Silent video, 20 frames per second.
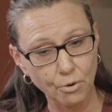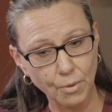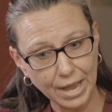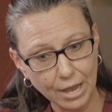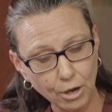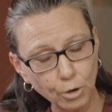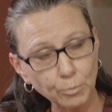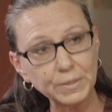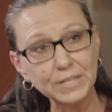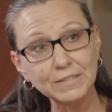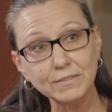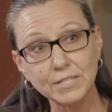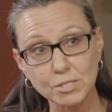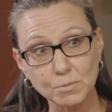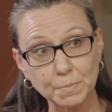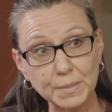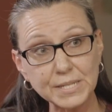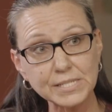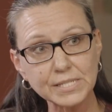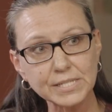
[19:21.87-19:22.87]
helping
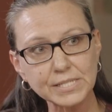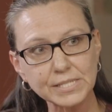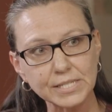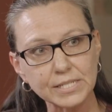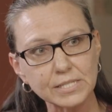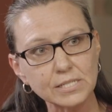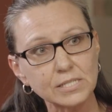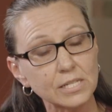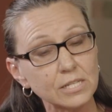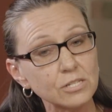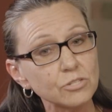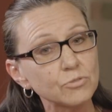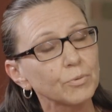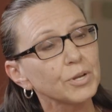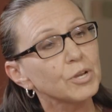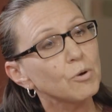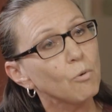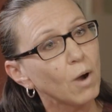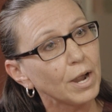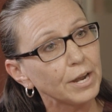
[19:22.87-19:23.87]
these businesses is
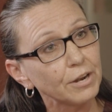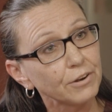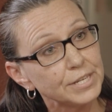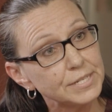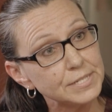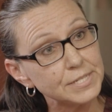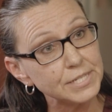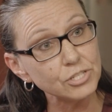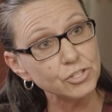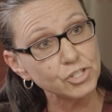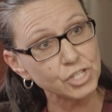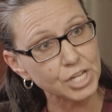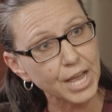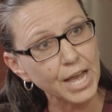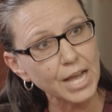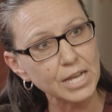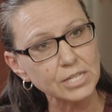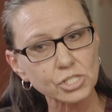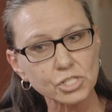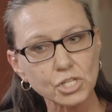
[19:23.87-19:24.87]
requiring
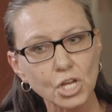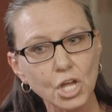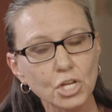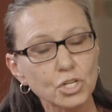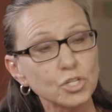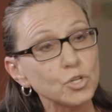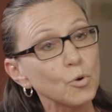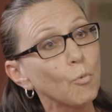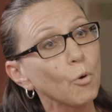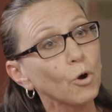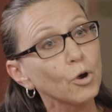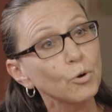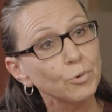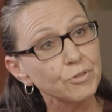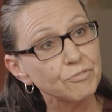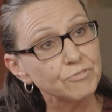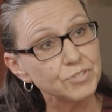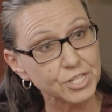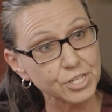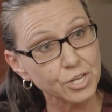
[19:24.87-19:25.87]
DGS to work
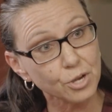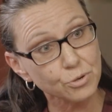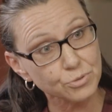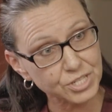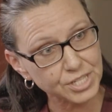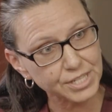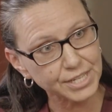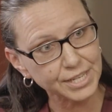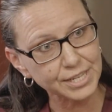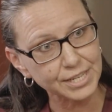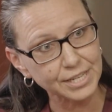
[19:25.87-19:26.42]
with DOT